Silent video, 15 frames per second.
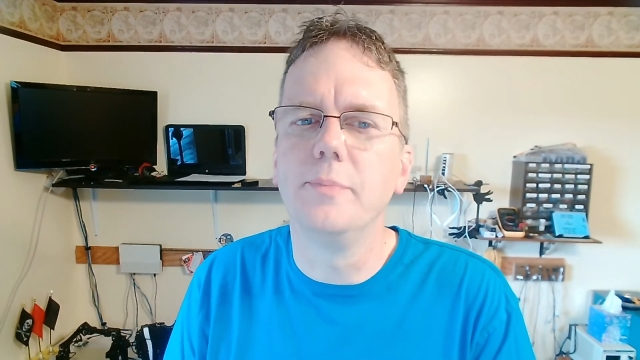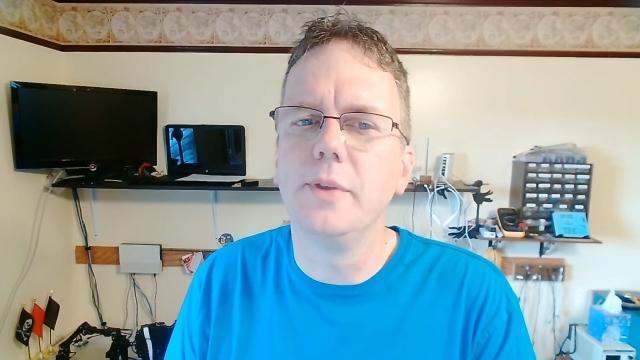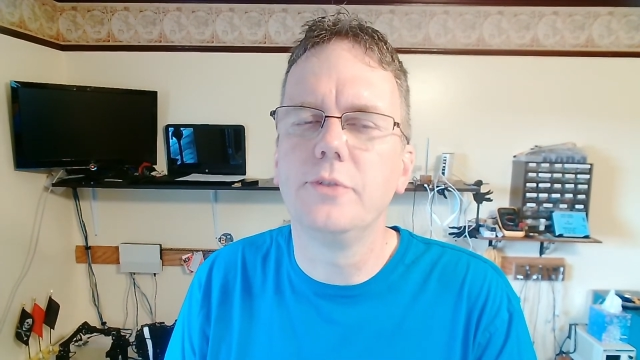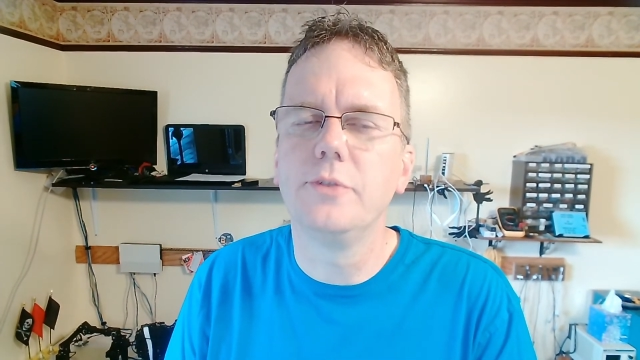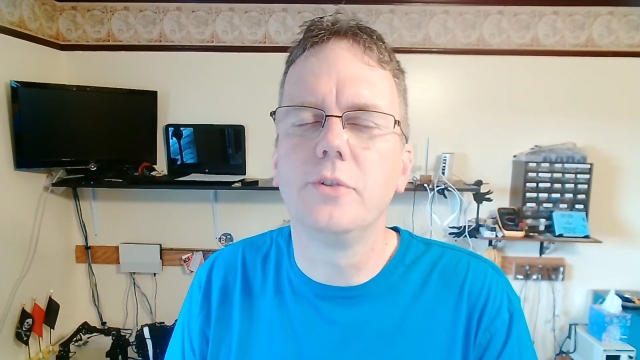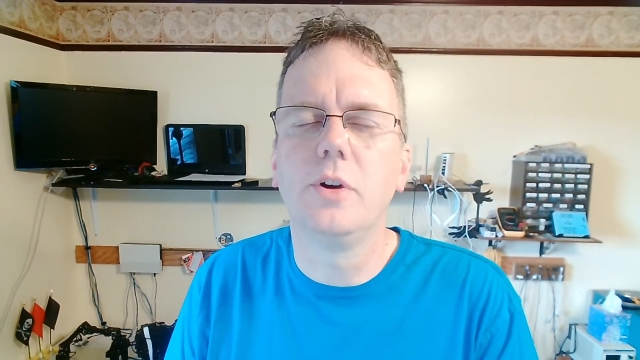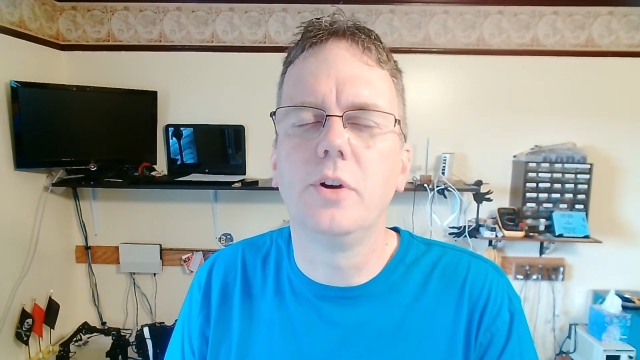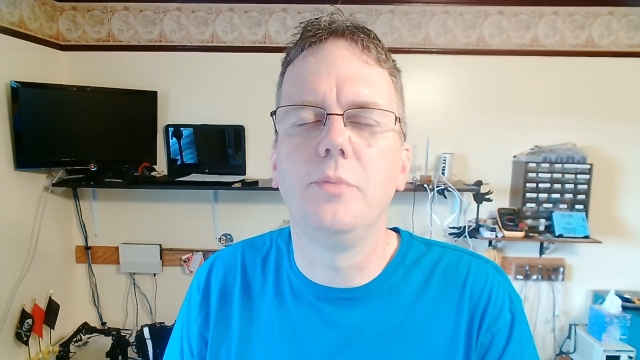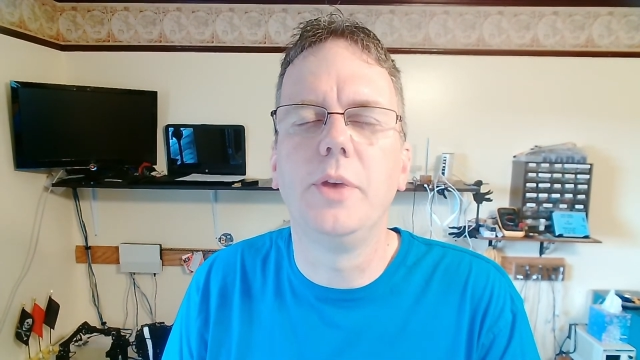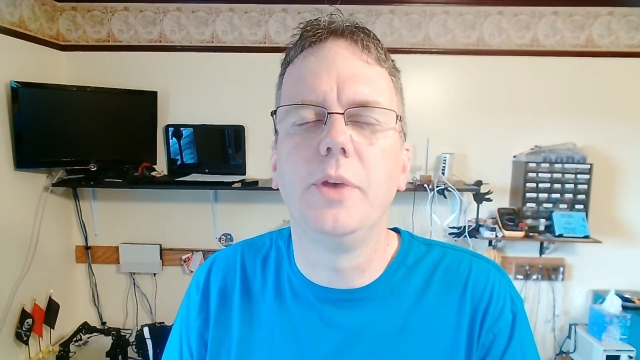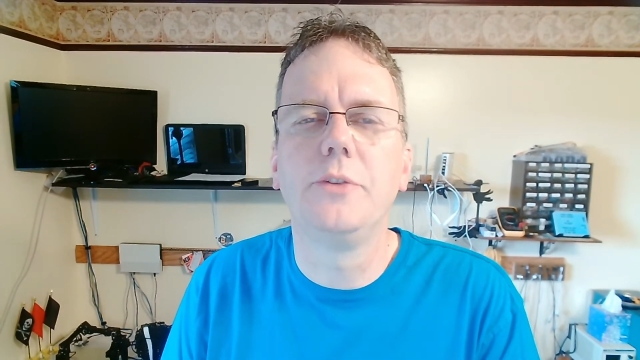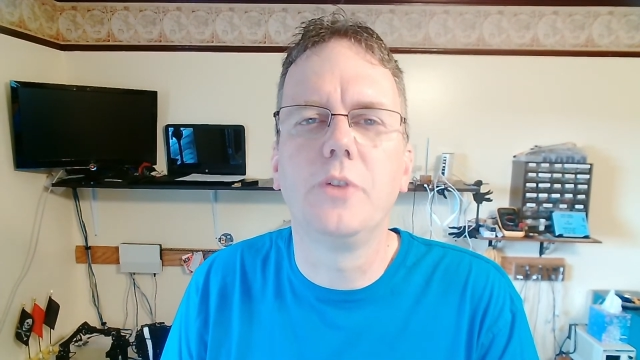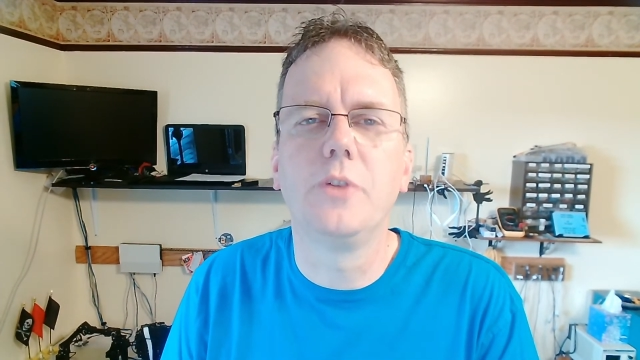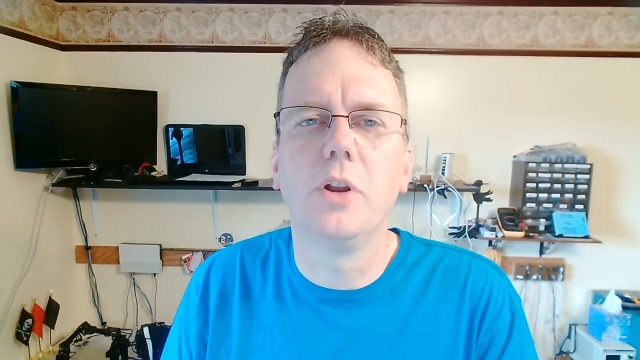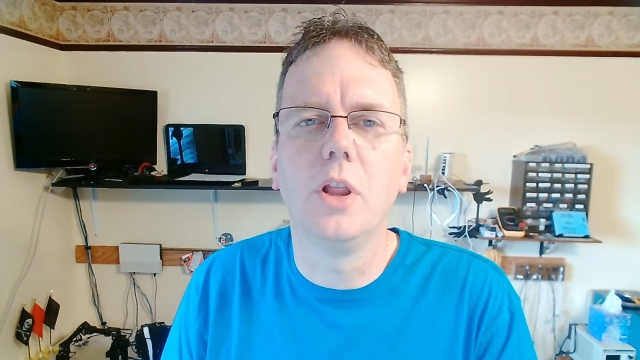These are all
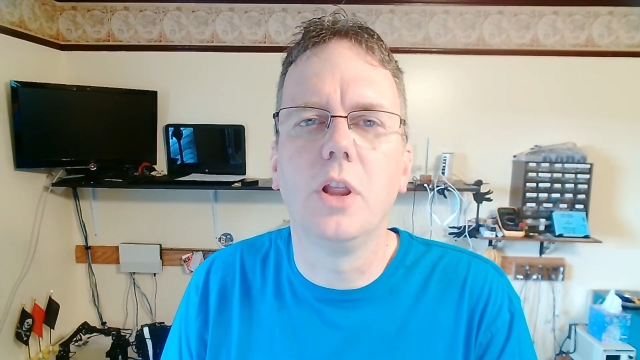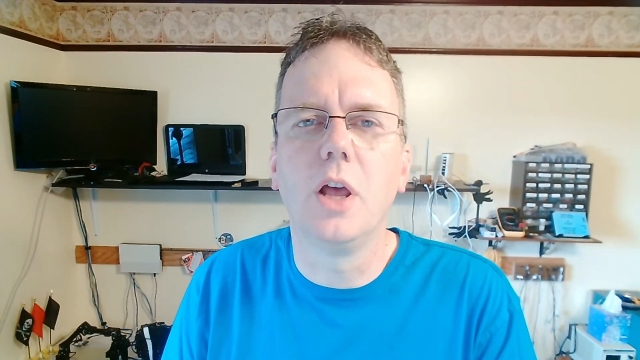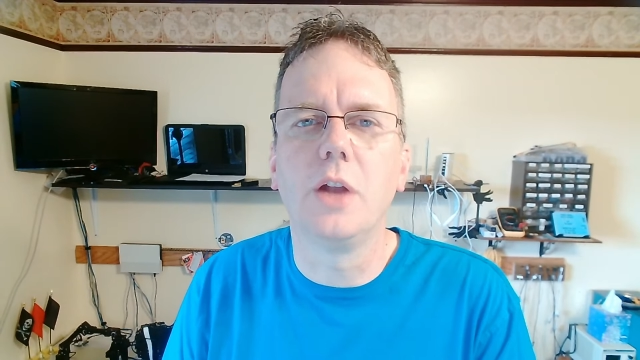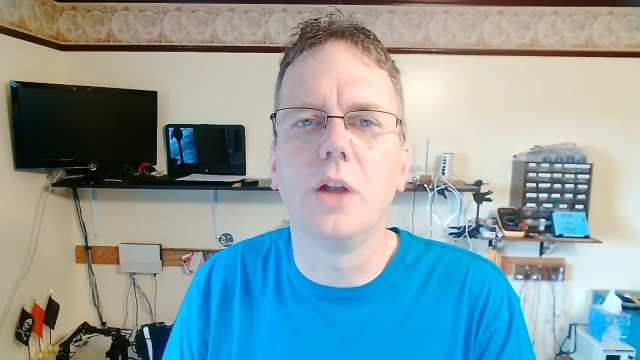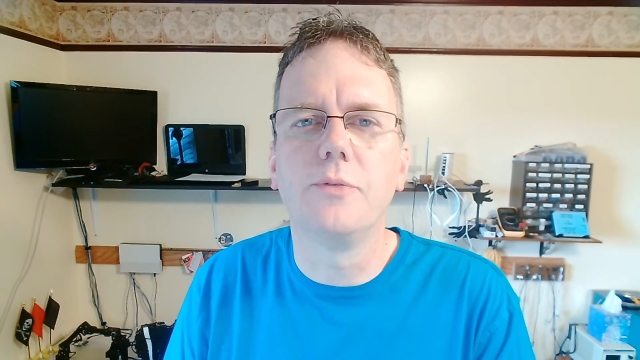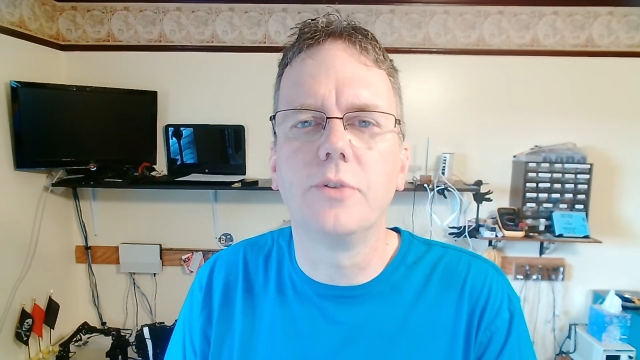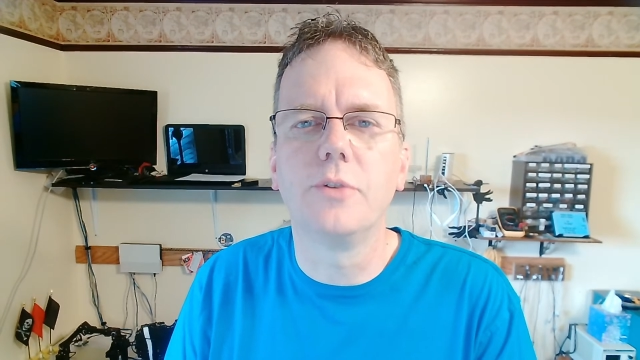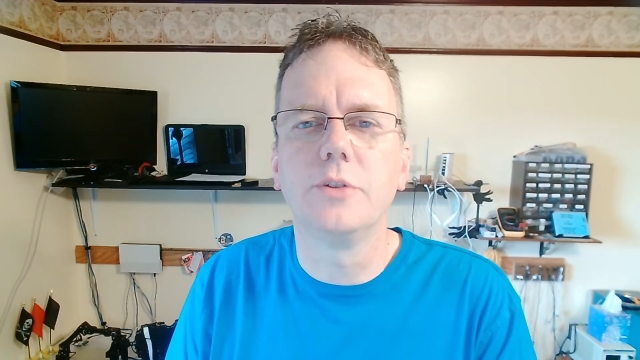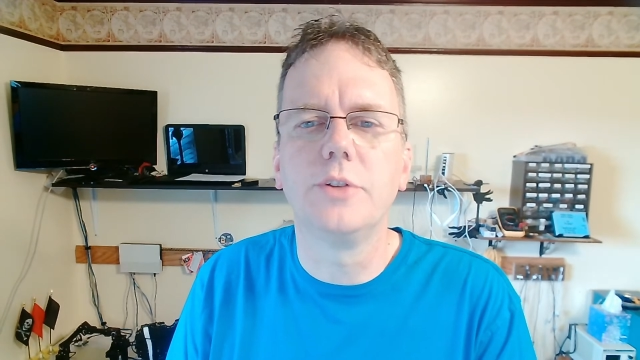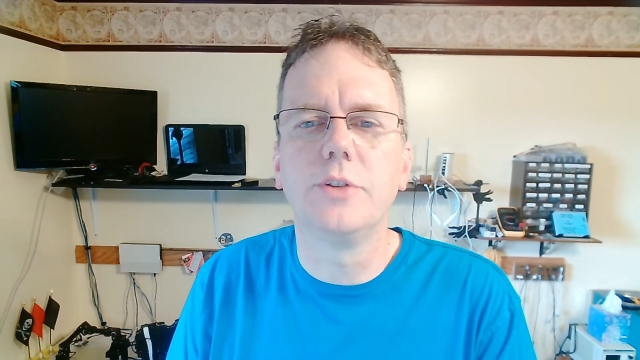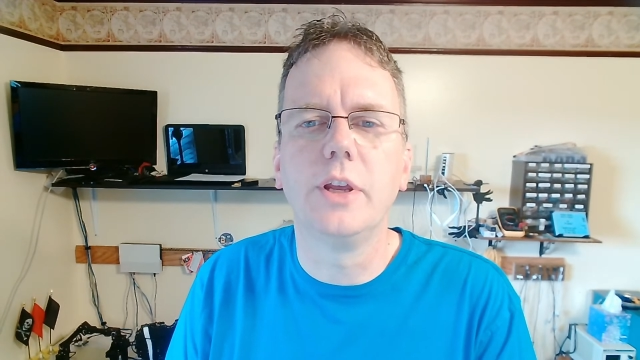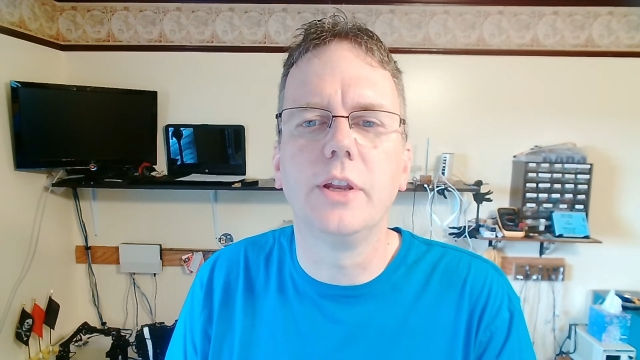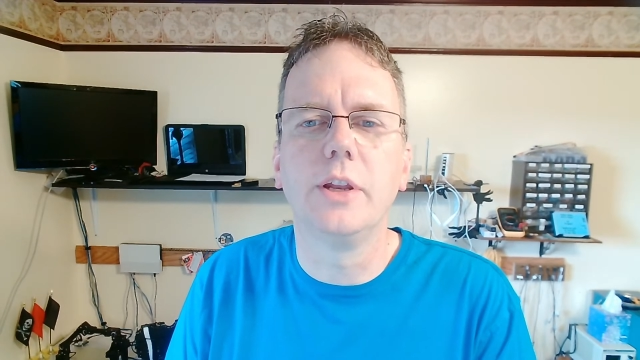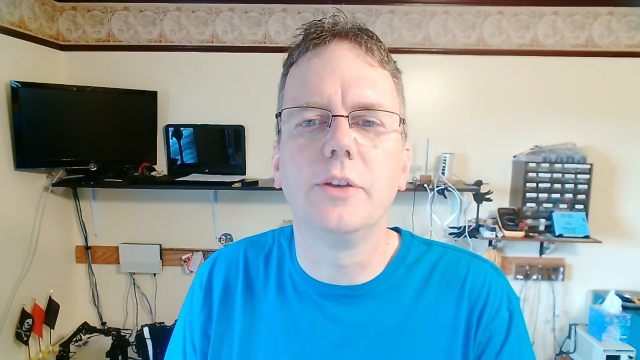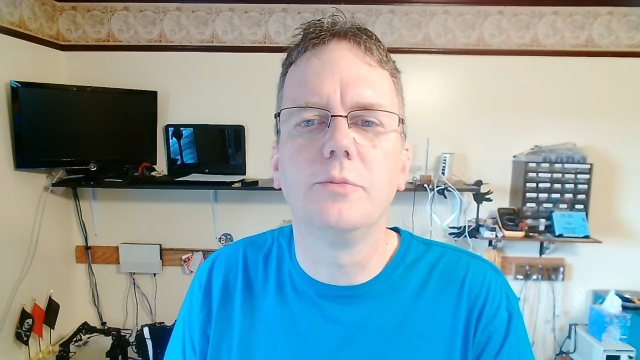based on a lot of
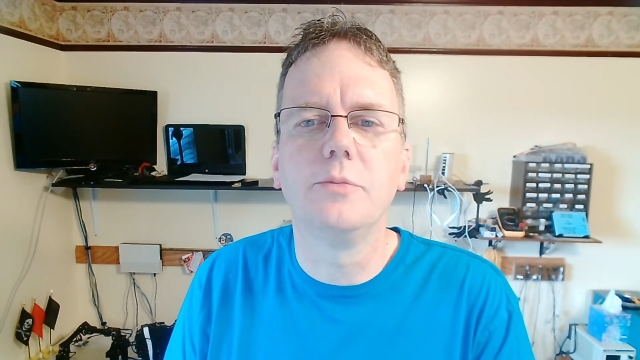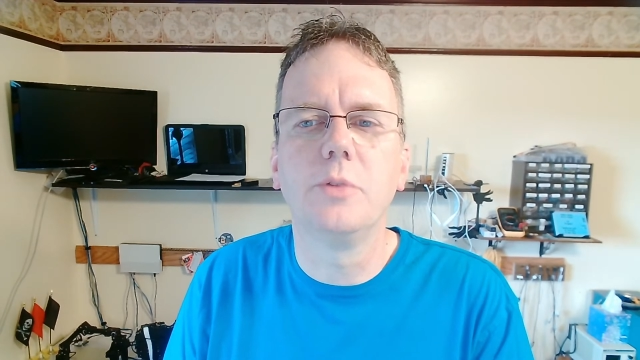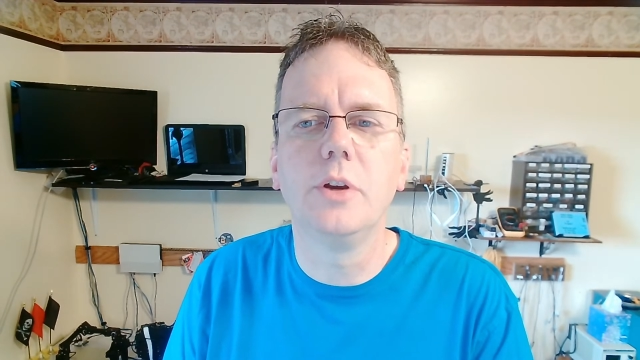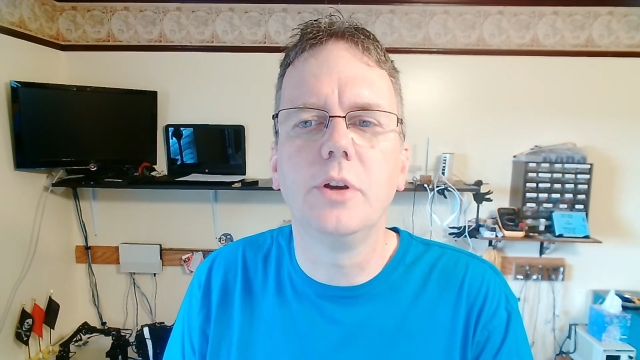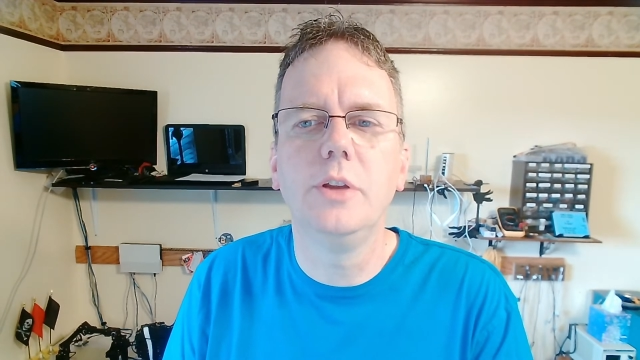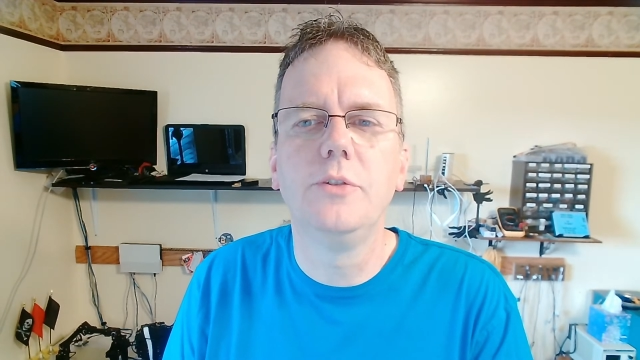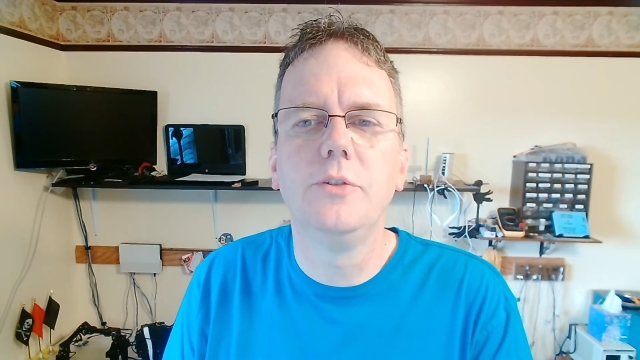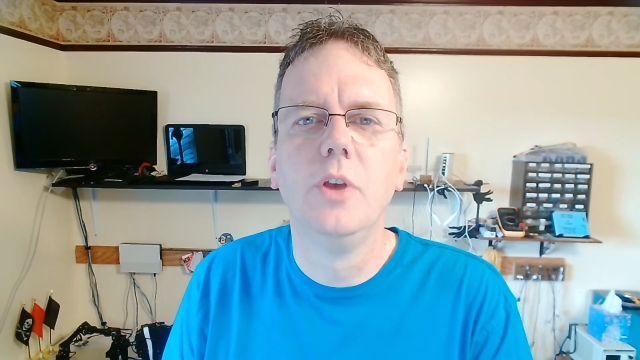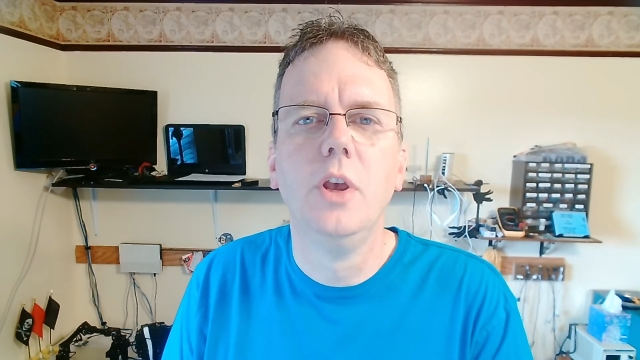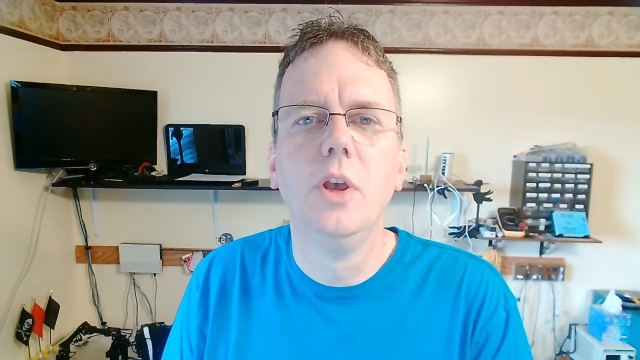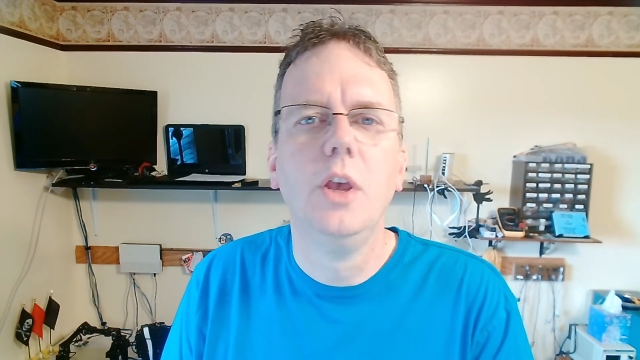first-hand experience,